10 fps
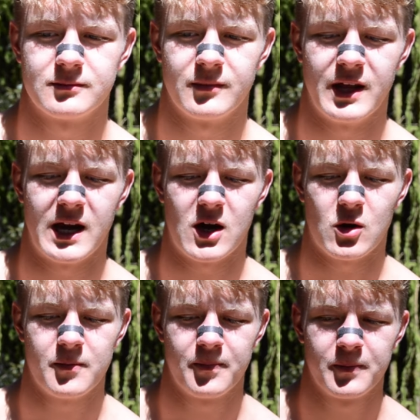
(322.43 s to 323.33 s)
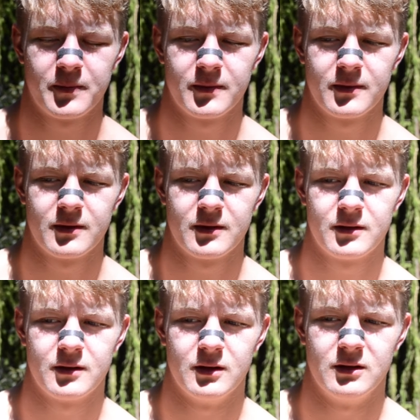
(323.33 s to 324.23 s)
Now,
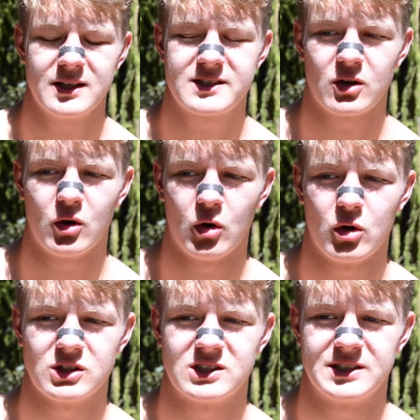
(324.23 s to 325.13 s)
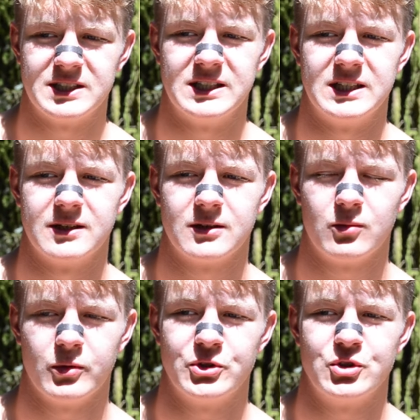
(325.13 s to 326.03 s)
let's all see
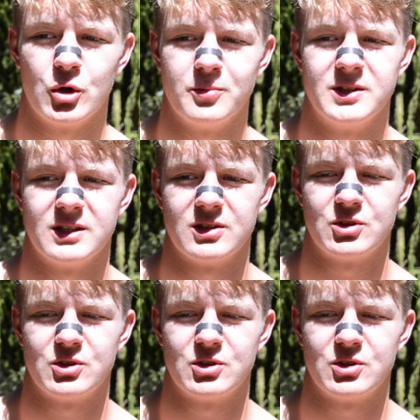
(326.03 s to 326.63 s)
what Job did.